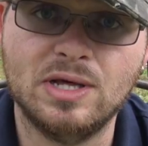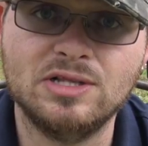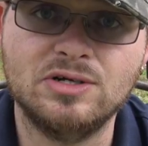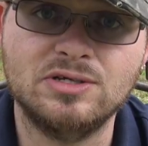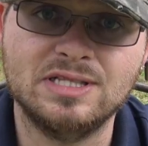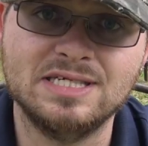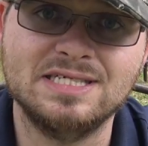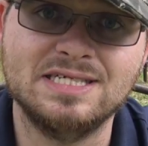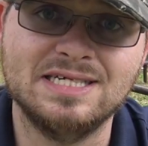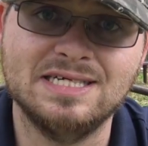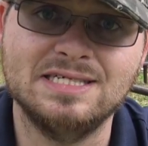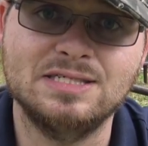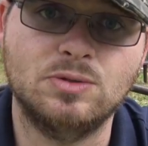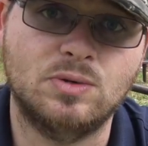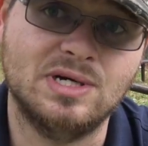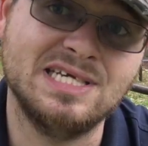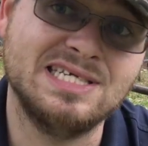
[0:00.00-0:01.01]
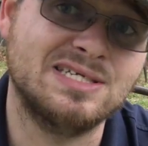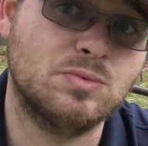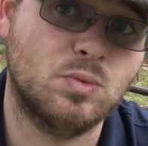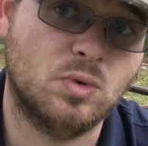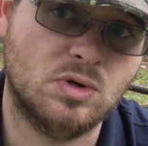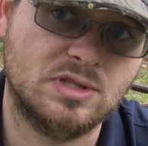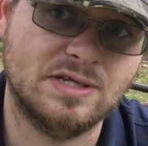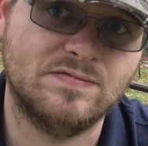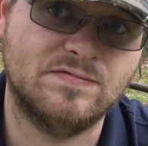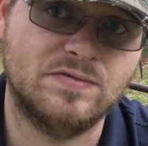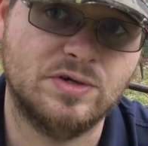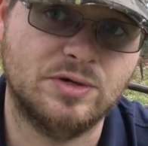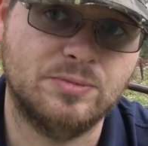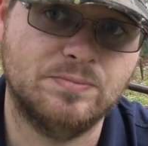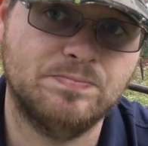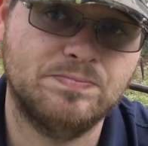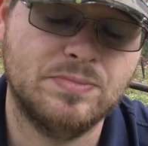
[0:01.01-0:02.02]
whether this is or isn't worth it for
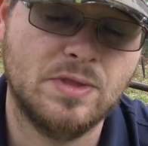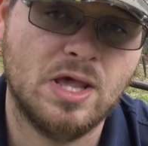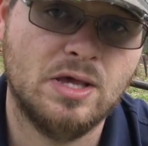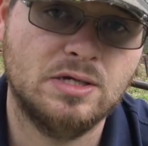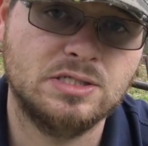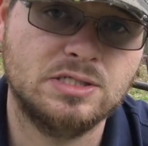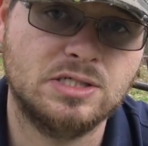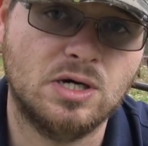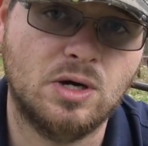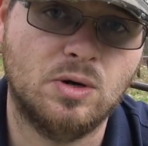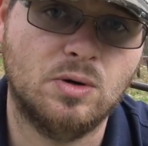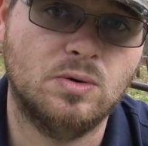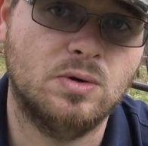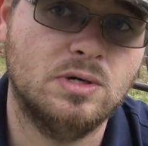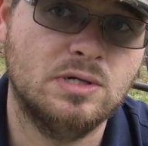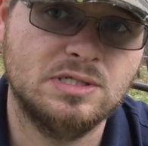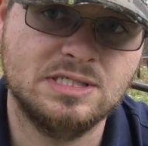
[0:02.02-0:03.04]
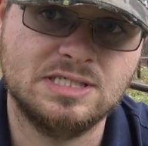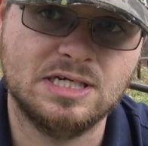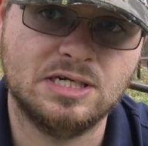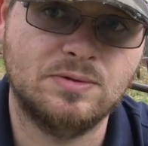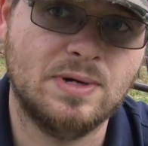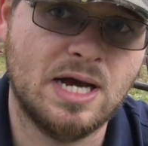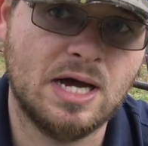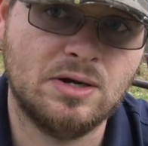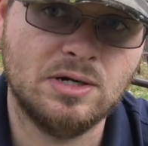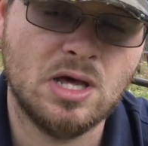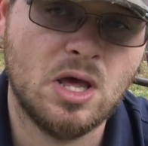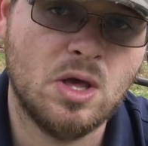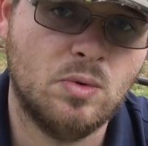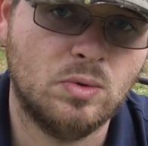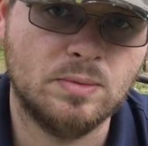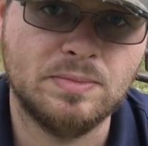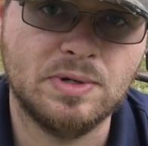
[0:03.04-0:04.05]
you. So stick around.
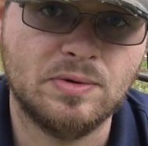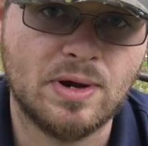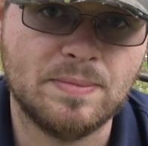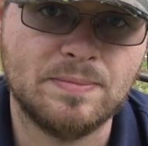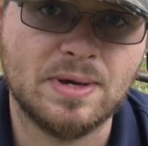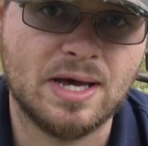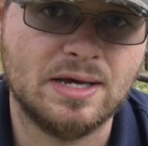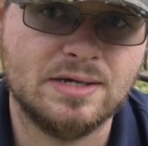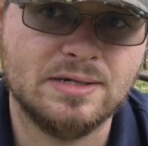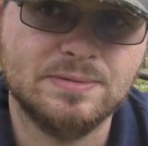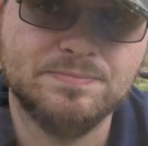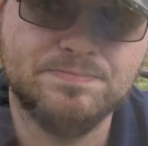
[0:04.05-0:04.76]
We'll be right back.